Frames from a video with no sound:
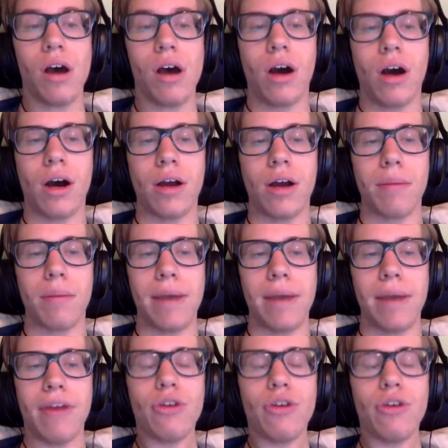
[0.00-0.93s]
on
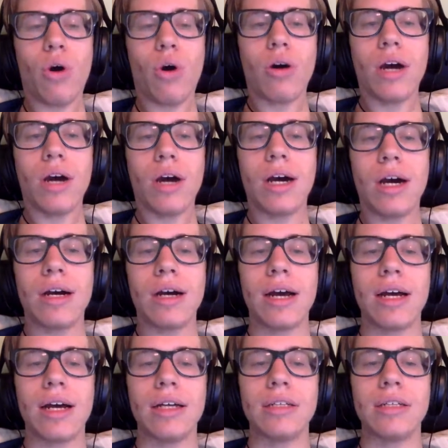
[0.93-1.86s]
Pandora
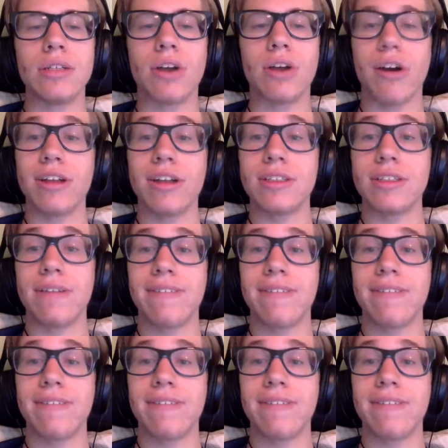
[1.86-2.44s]
and Guardians